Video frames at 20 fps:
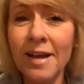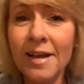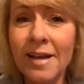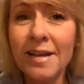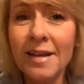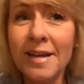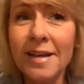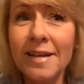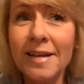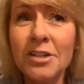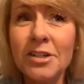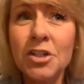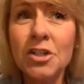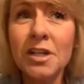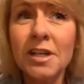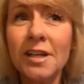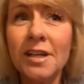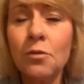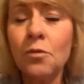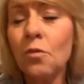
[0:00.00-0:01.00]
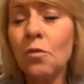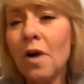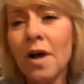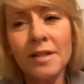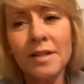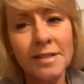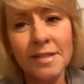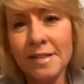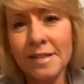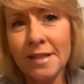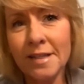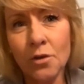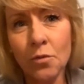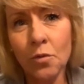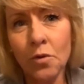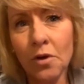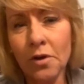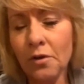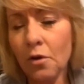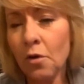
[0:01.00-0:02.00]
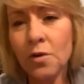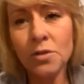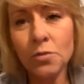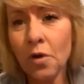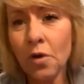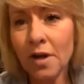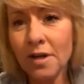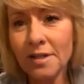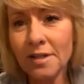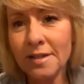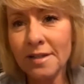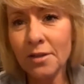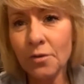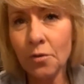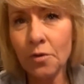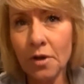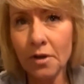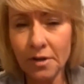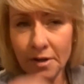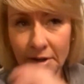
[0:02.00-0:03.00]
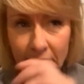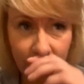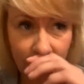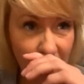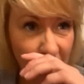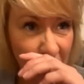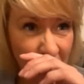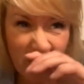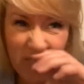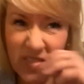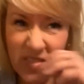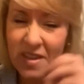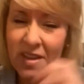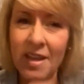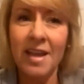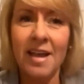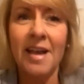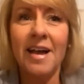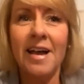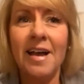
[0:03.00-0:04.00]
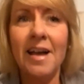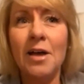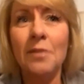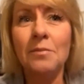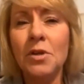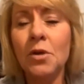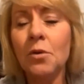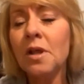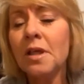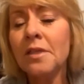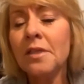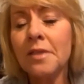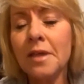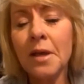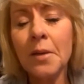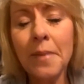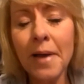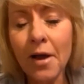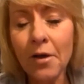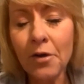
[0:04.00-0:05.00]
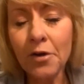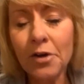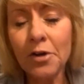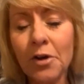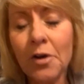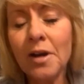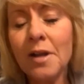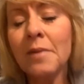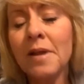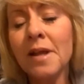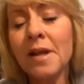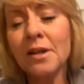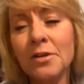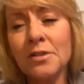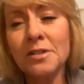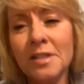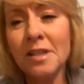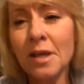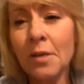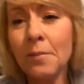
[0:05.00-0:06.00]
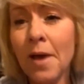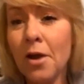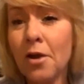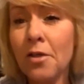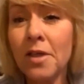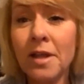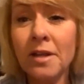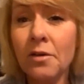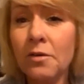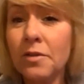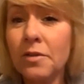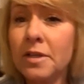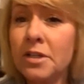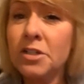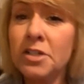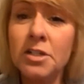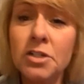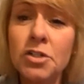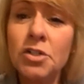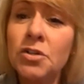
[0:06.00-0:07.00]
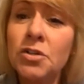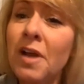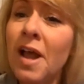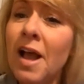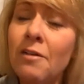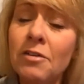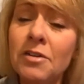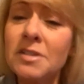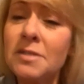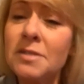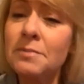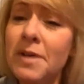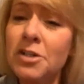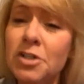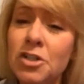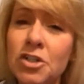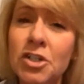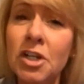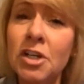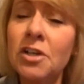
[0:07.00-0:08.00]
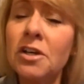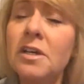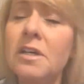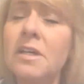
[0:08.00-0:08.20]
she wants to see the world always wanted to see the world and if you um, know anything about her anybody knows anything about her they know that she traveled as much as she could